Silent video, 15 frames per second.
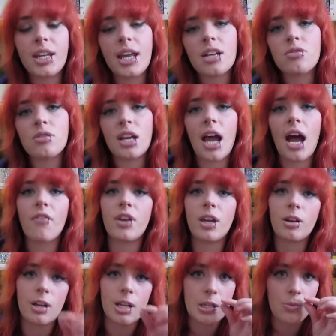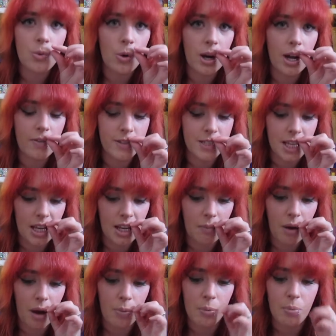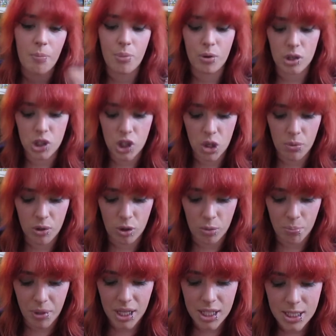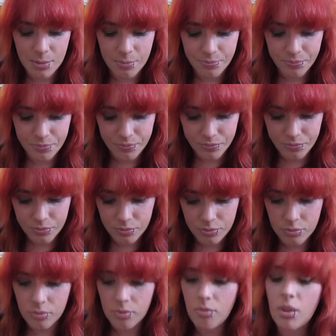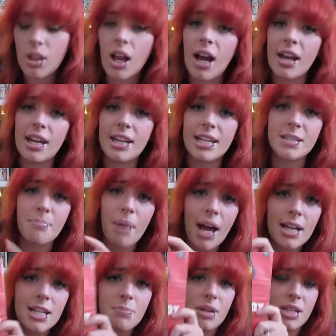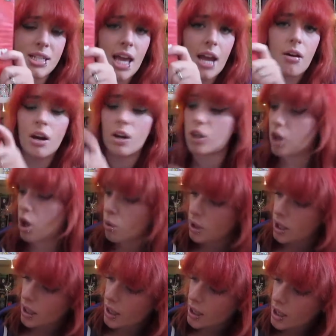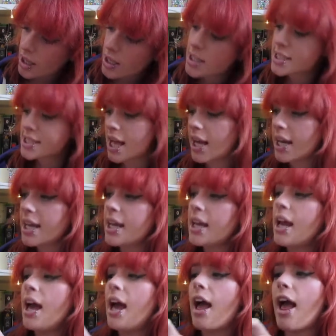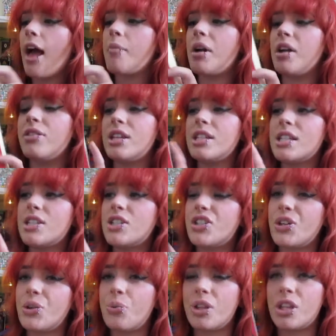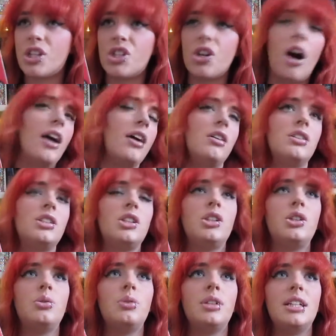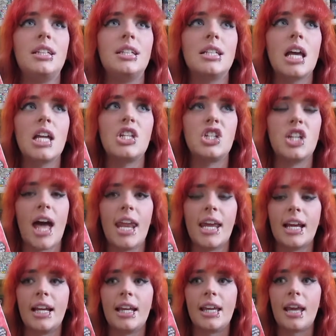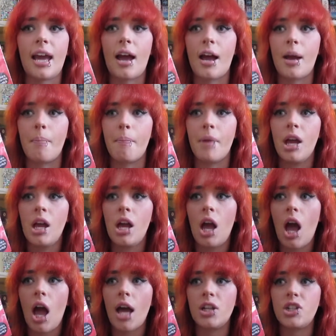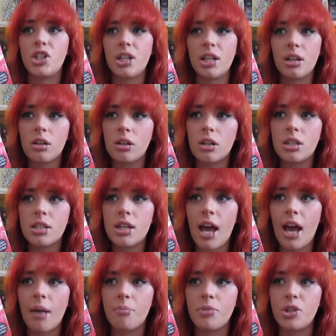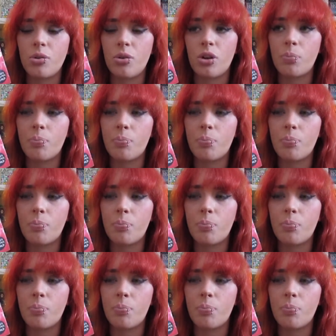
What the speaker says: next one I have here is one I've seen pop up on BookTube a good bit, and it is Max by Sarah Cohen Scully, and this is to do with a child who is genetically engineered to look